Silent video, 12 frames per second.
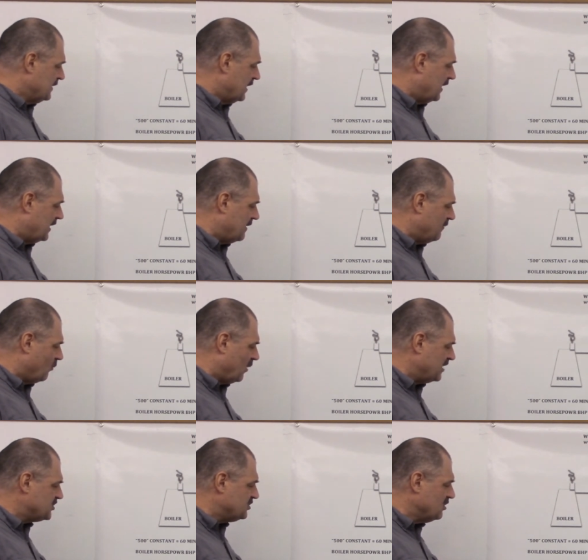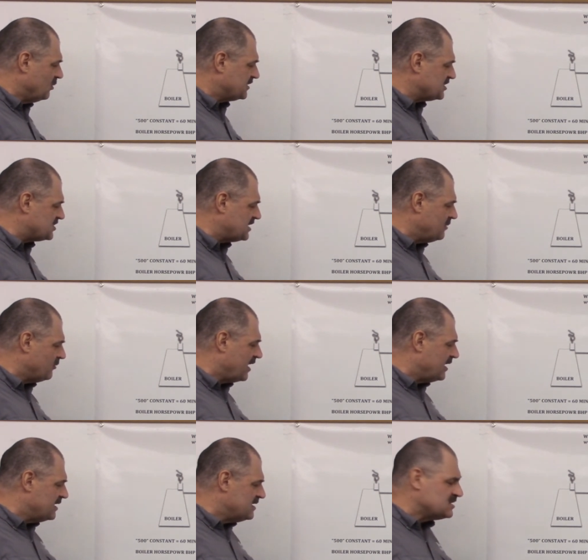Once you know what the steam
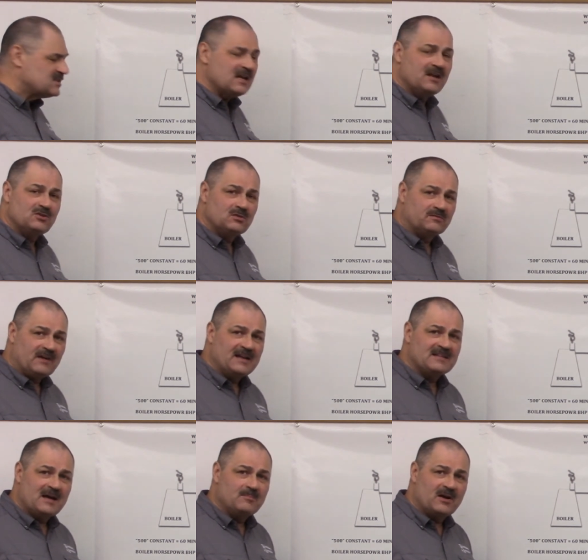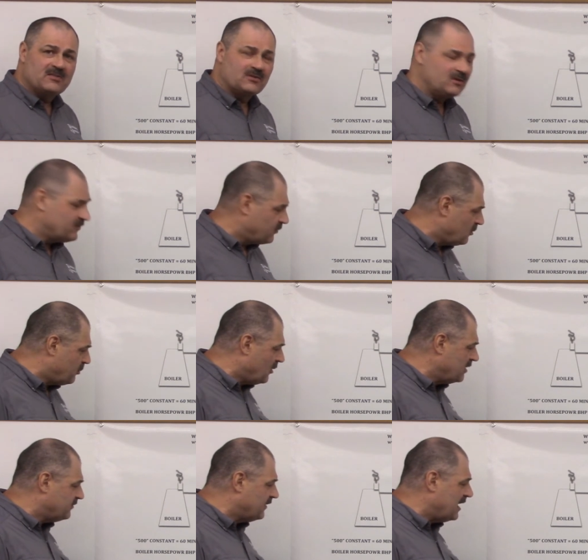rate is and you divide that by
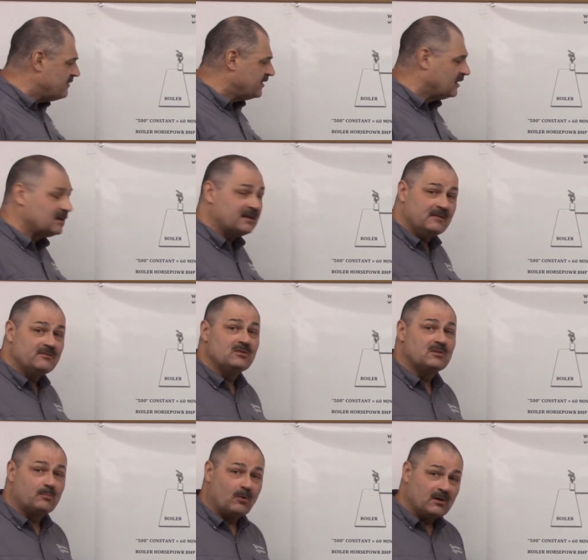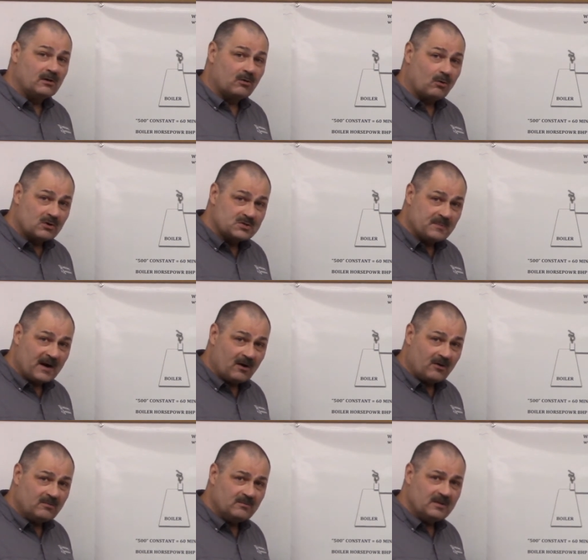34.5, it'll give you the boiler
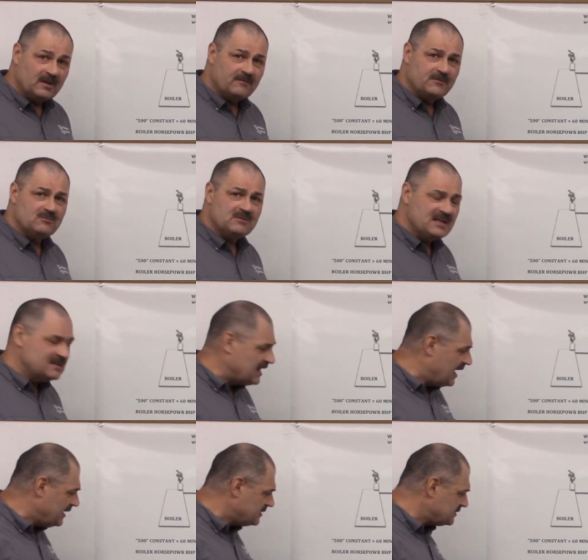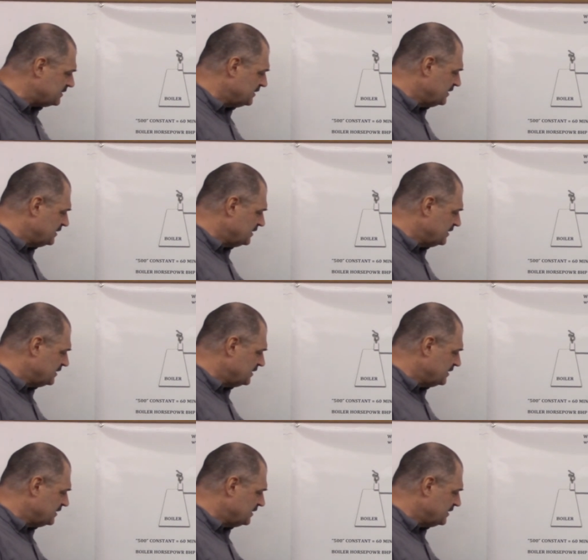horsepower if you need that.